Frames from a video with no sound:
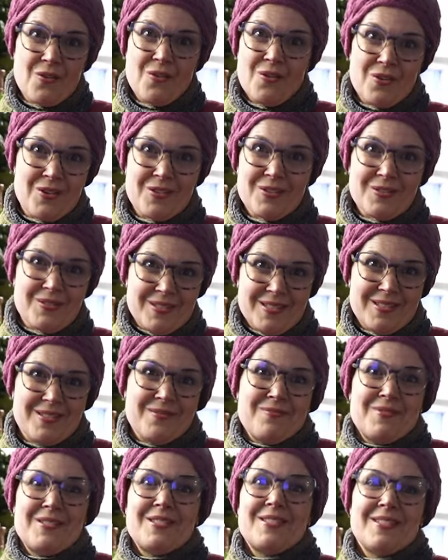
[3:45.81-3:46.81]
or
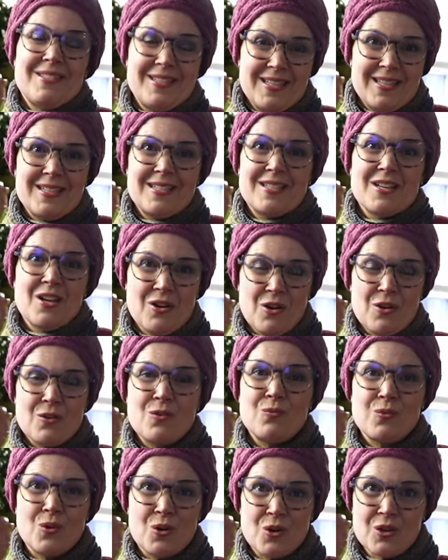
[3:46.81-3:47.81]
did a lot
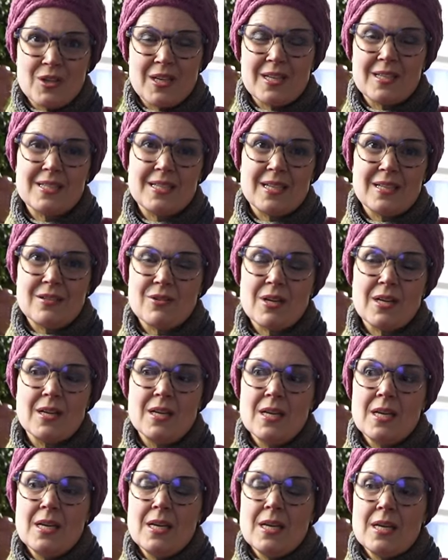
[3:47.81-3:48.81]
of work, etc.
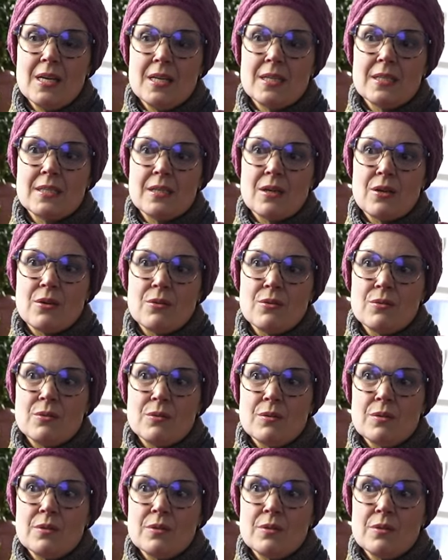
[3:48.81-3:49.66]
So